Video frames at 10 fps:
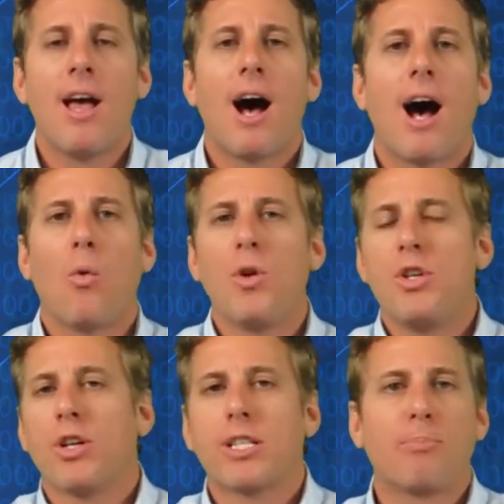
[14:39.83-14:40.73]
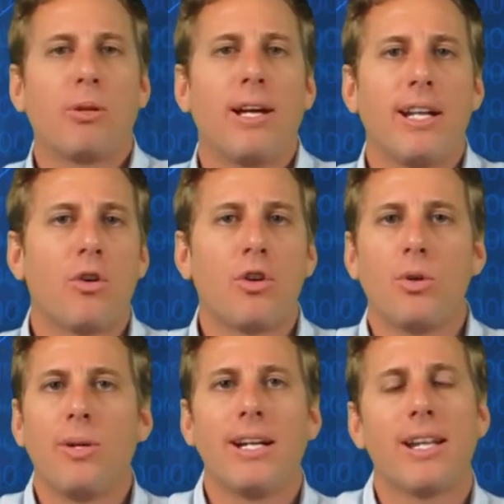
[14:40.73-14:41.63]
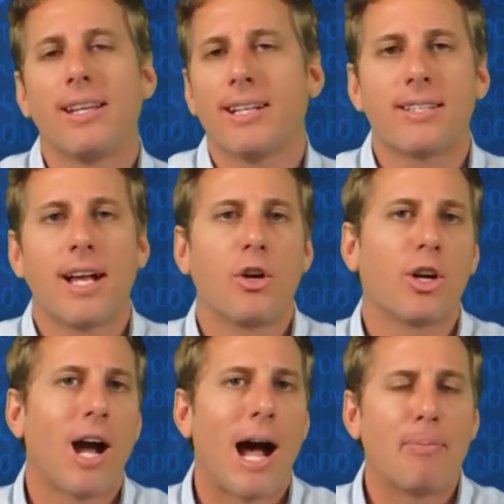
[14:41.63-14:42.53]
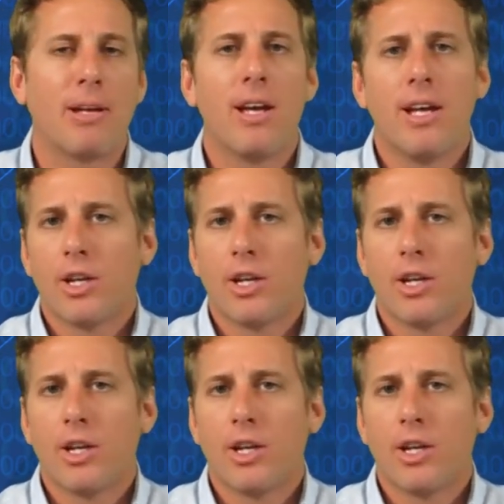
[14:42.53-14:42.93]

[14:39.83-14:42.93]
when you're explaining or doing anything inside your copy,